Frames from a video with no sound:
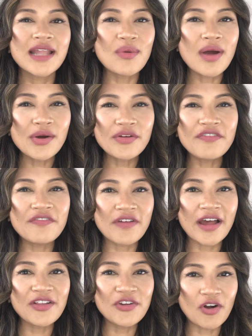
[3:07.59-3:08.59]
Now, how to
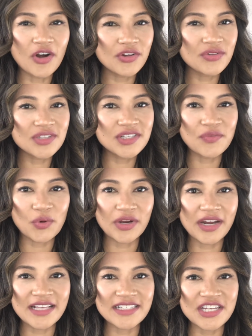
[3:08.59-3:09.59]
file your Articles of
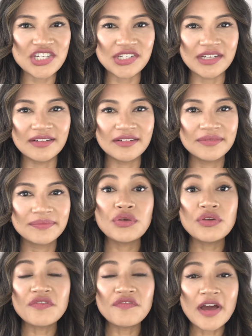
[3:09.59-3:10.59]
Organization. You
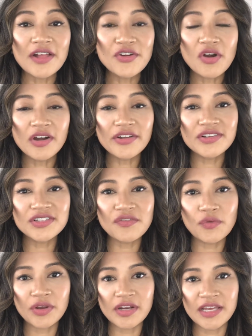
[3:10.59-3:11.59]
can file your Articles of
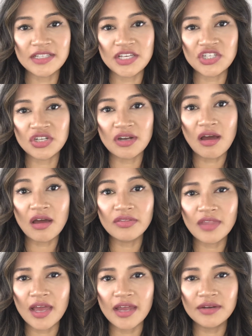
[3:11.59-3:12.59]
Organization
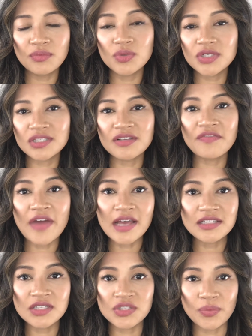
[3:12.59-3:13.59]
online, which is the
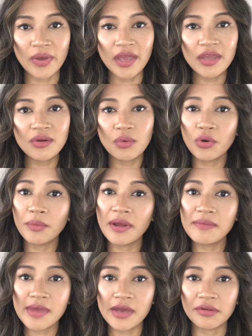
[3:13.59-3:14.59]
fastest way, or by
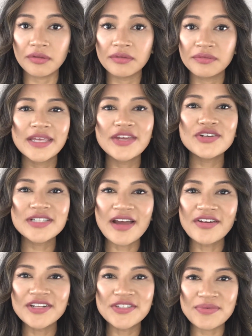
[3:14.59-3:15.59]
mail. Here's
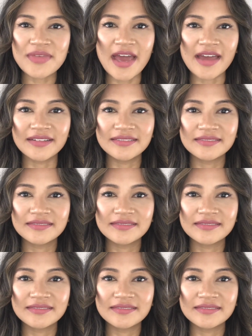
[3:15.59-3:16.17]
how to do that.